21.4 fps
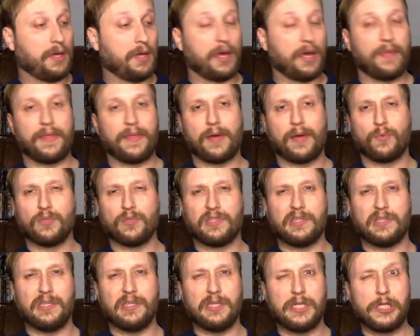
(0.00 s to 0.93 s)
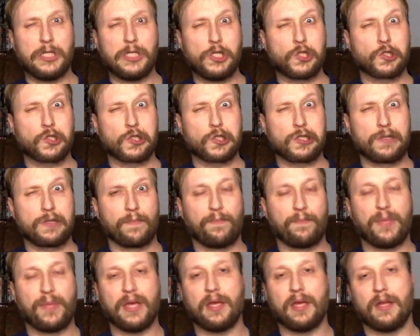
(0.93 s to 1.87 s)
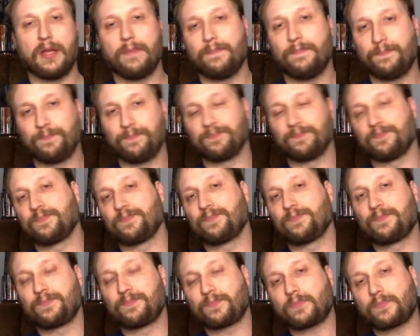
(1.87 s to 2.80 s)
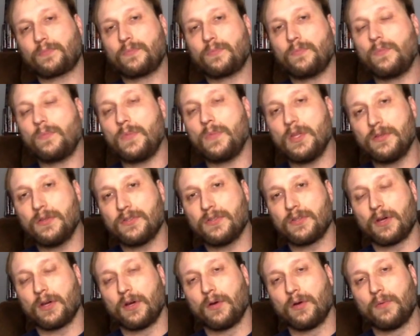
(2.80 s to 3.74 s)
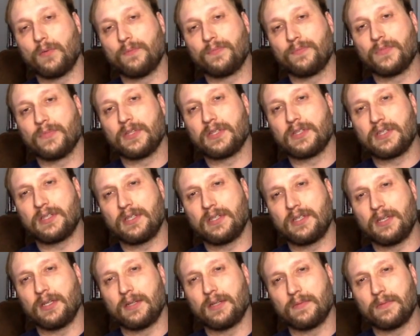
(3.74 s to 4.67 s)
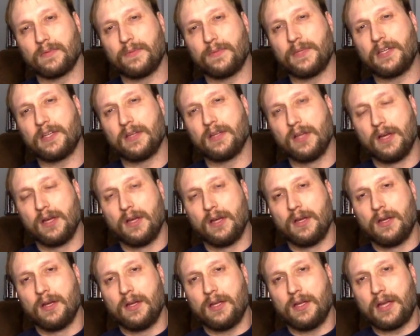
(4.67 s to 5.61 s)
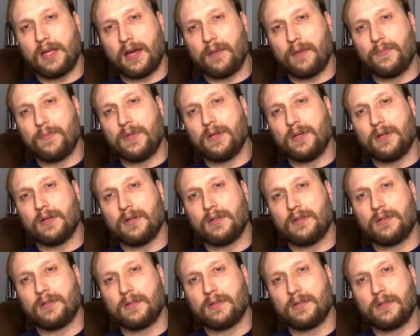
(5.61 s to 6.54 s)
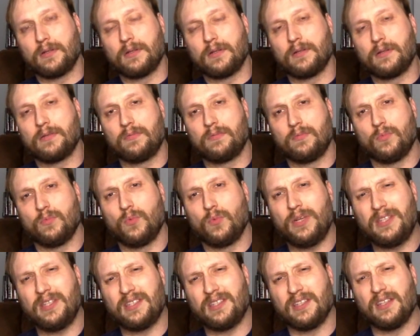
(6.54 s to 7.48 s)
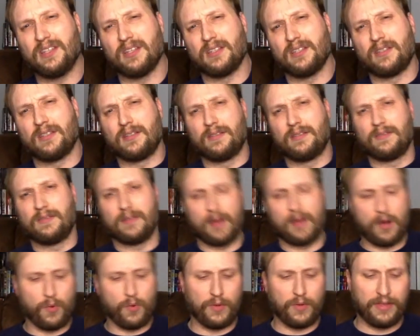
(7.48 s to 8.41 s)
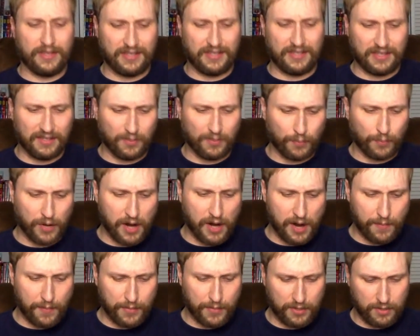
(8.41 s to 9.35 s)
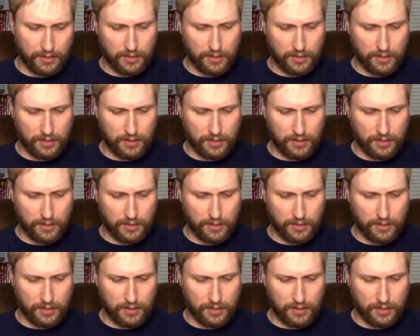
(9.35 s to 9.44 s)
and that was the pin. So, let's see. Let me, yeah, I'm going to, what is this? Oh, this is a prop?